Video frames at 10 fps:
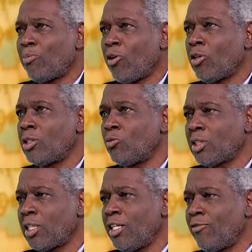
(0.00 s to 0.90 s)
Poland
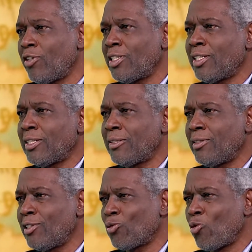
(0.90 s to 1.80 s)
was living,
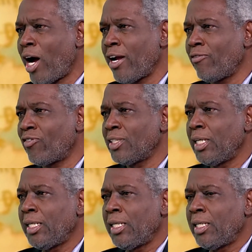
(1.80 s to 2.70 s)
his wife
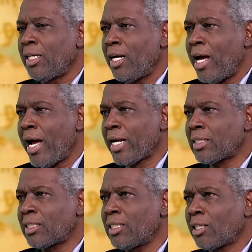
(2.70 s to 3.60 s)

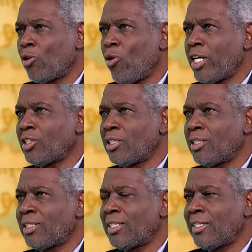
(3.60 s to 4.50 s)
asked the
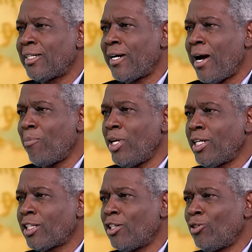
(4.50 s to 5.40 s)
question, how
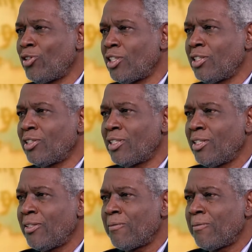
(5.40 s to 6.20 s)
many coaches